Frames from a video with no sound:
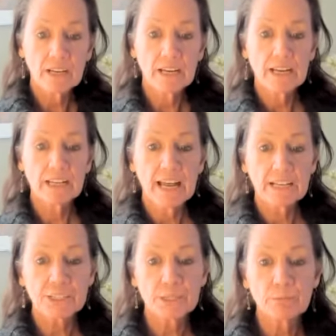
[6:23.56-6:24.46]
And that
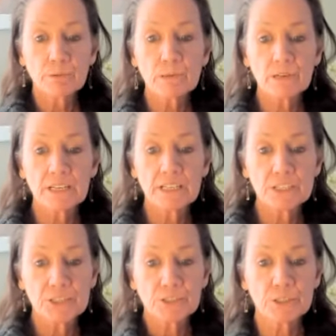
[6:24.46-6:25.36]
support
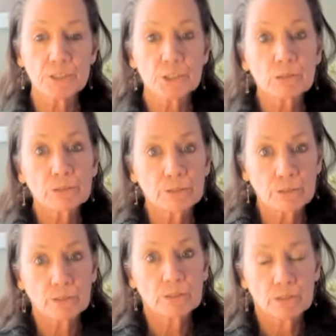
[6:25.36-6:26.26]
is your
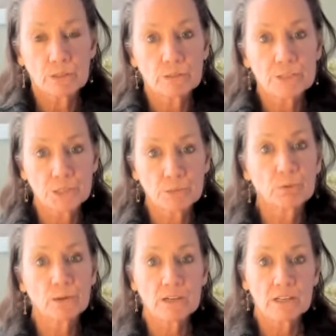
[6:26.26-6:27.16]
shoulder girdle
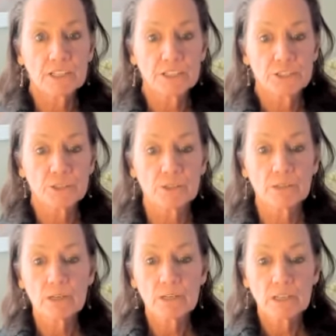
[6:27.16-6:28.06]
support. It's
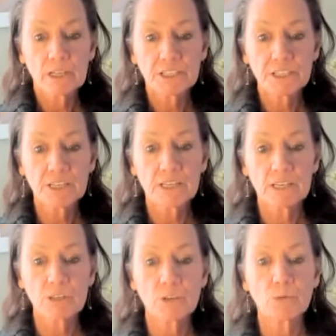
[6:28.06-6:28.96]
the
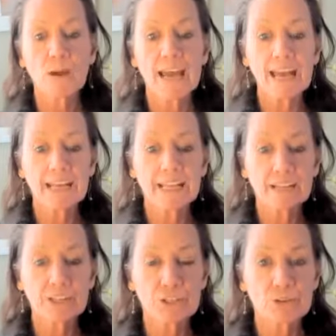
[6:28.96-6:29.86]
way
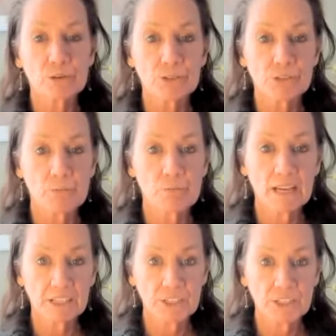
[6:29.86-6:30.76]
that the shoulders are
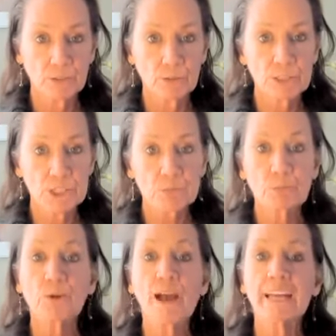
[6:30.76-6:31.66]
meant to
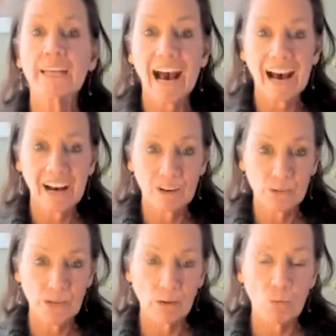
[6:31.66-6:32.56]
spread
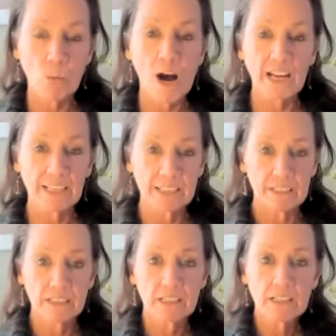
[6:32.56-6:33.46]
out and widen.